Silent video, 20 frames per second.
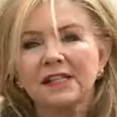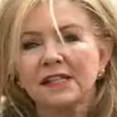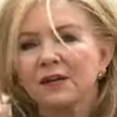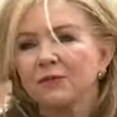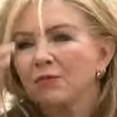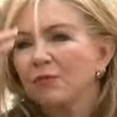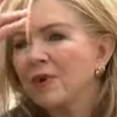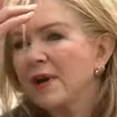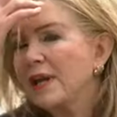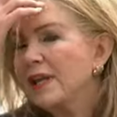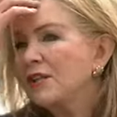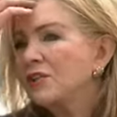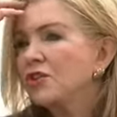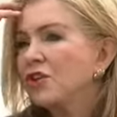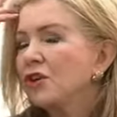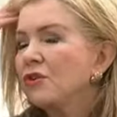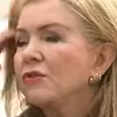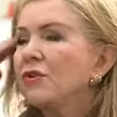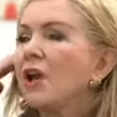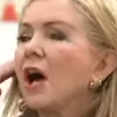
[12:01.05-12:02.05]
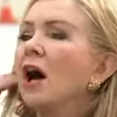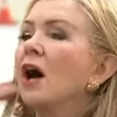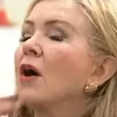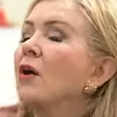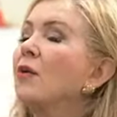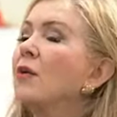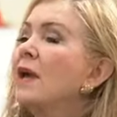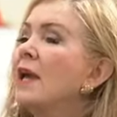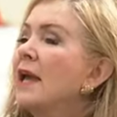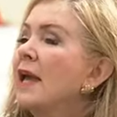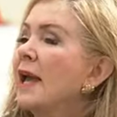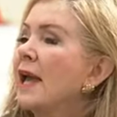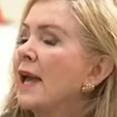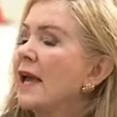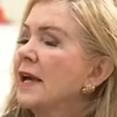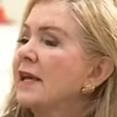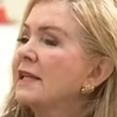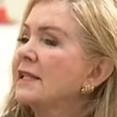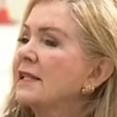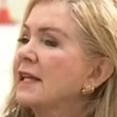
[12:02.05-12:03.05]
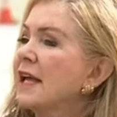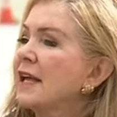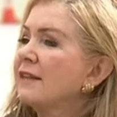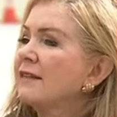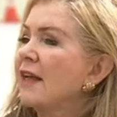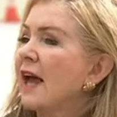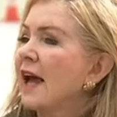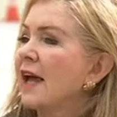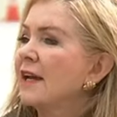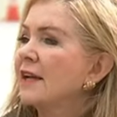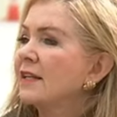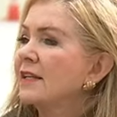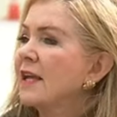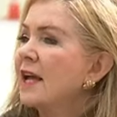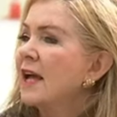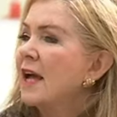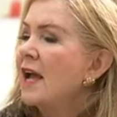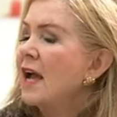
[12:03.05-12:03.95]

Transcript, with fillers: that we do know is that